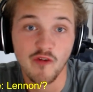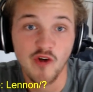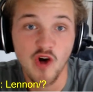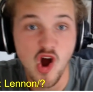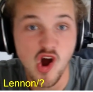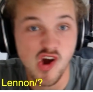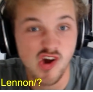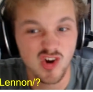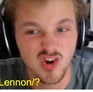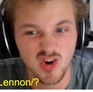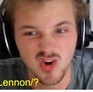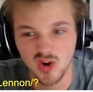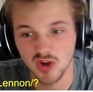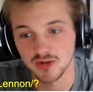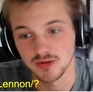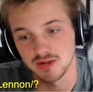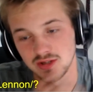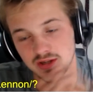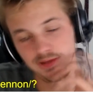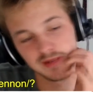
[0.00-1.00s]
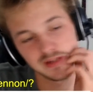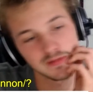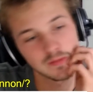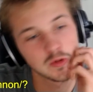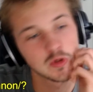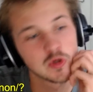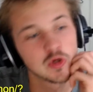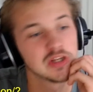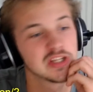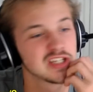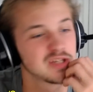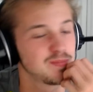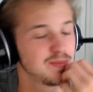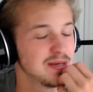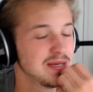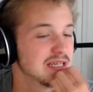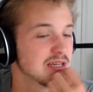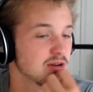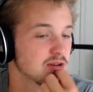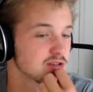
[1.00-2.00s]
Heracross, which gives me some good
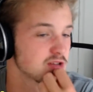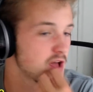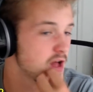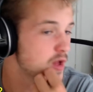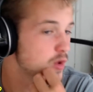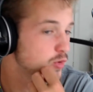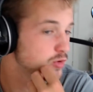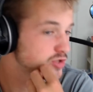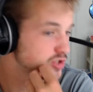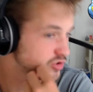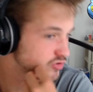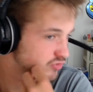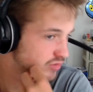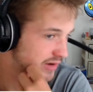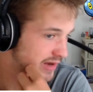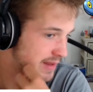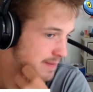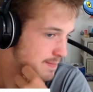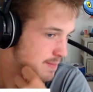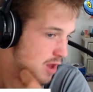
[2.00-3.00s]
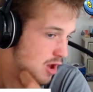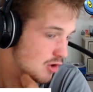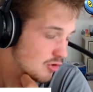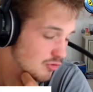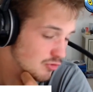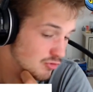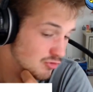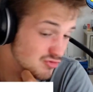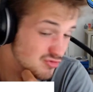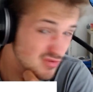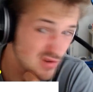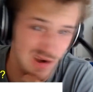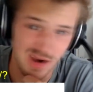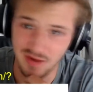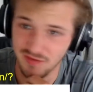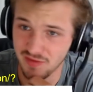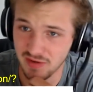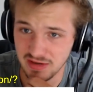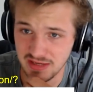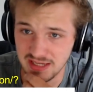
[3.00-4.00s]
speed tiers, which is
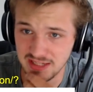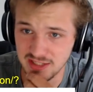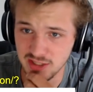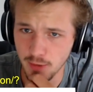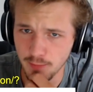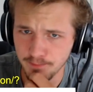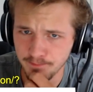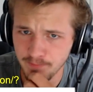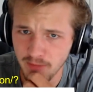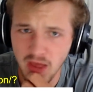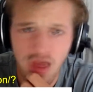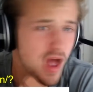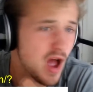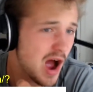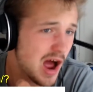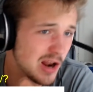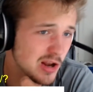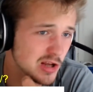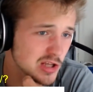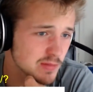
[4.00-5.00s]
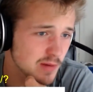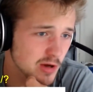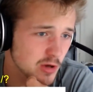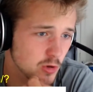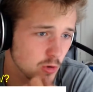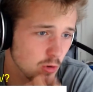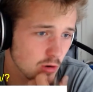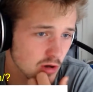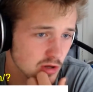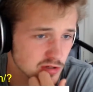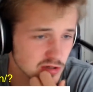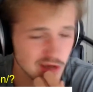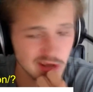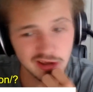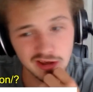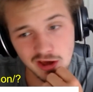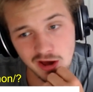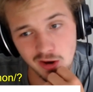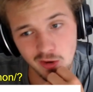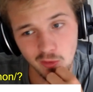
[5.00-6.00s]
really funky. So I looked at my core and I was
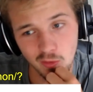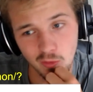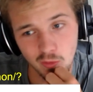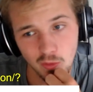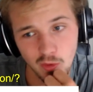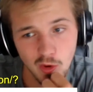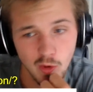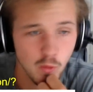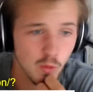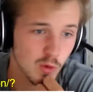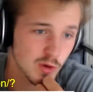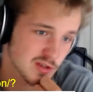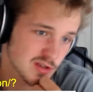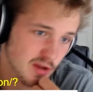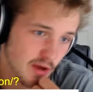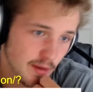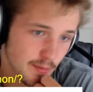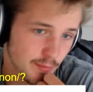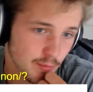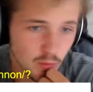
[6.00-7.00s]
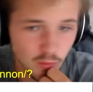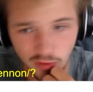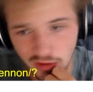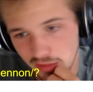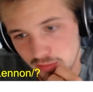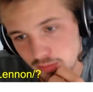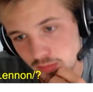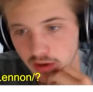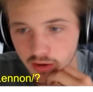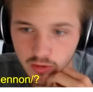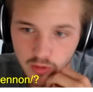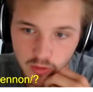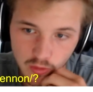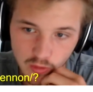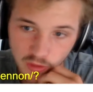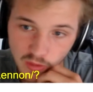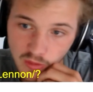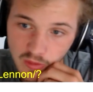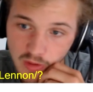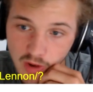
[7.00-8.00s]
like, yo, what's up with my
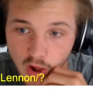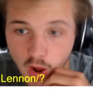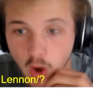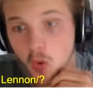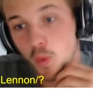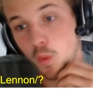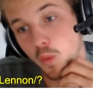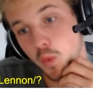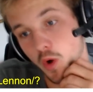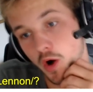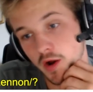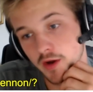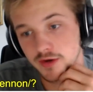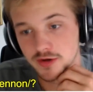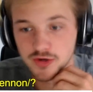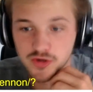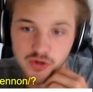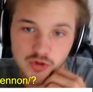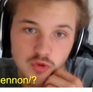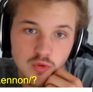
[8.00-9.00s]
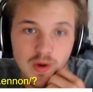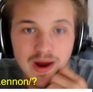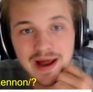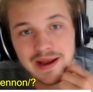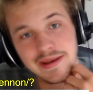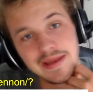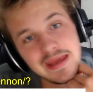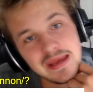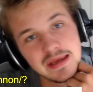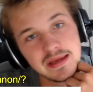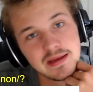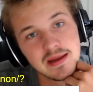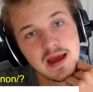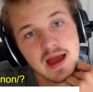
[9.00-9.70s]
core? What do I need?